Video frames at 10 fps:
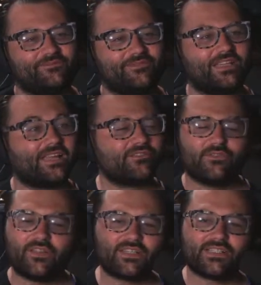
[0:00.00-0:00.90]
That's who
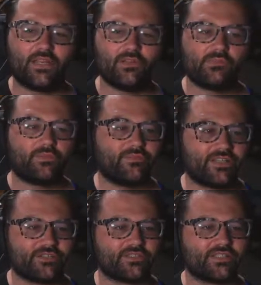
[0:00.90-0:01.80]
they decide who the
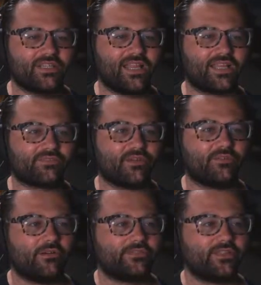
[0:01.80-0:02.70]
professor is in the class, right?
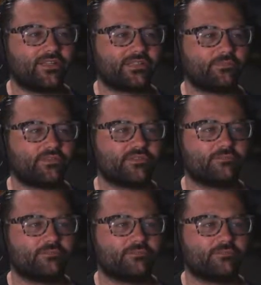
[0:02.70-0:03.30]
Whoever talks the most.